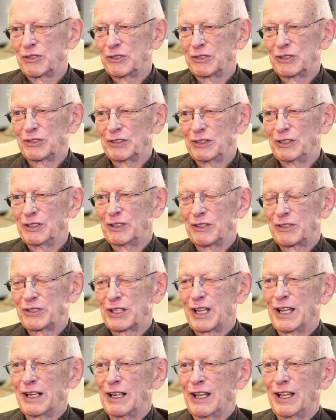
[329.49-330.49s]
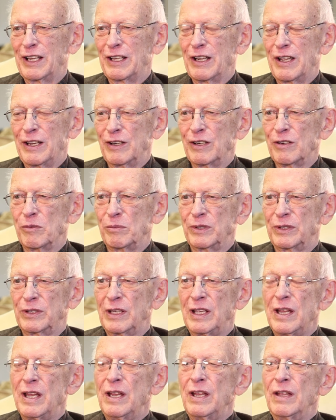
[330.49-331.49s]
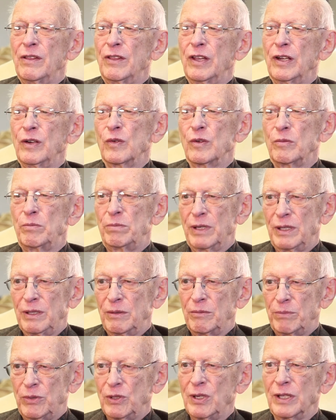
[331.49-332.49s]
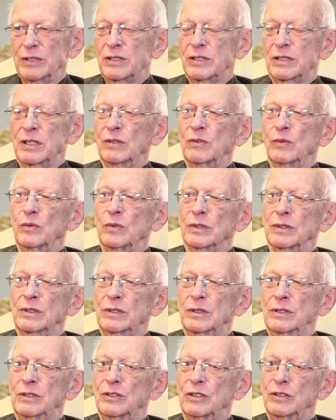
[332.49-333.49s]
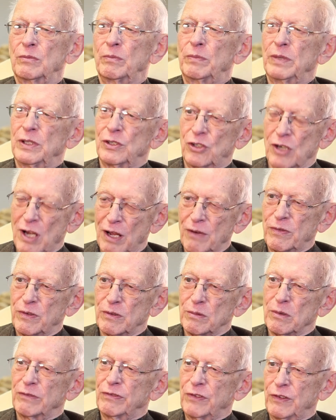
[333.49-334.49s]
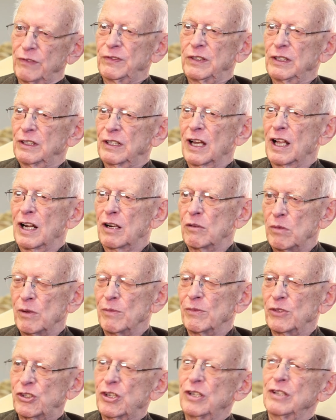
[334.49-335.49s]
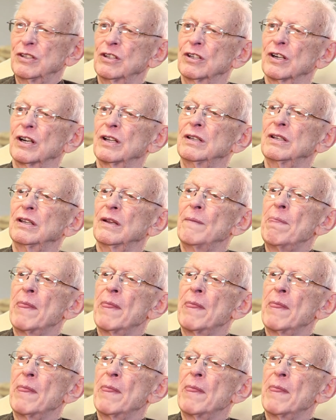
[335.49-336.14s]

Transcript: It's a little sideline here, but they were built bullets that were could be shot from a 50 caliber machine gun